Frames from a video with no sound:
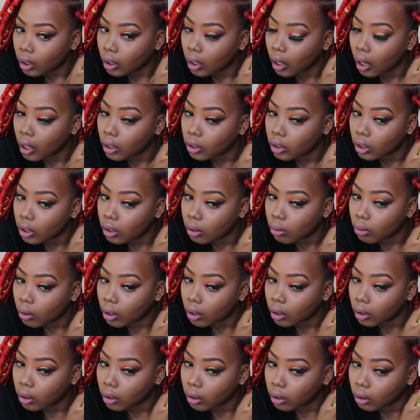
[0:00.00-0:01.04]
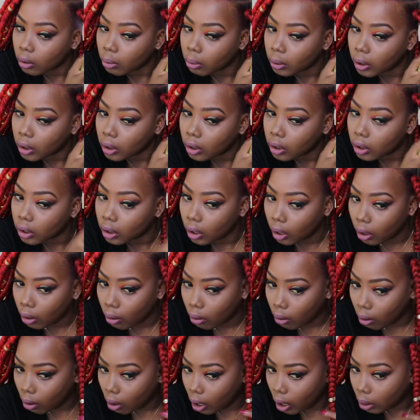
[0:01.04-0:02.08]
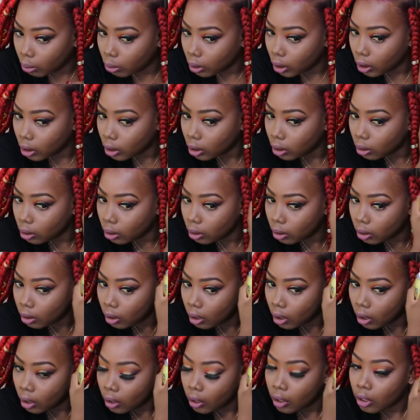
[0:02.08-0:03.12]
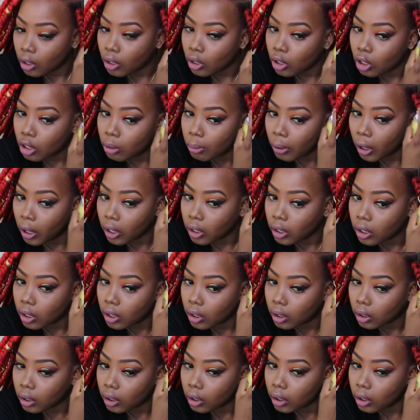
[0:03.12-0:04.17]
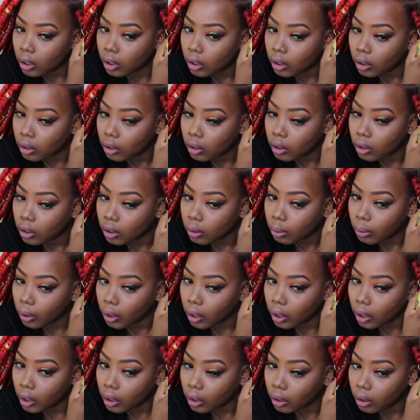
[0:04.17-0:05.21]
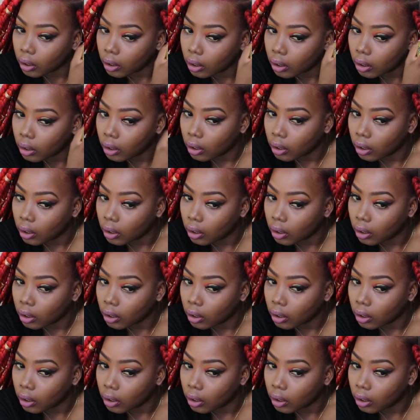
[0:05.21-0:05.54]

Now I just want a little bit, so I'm just sparsely spraying.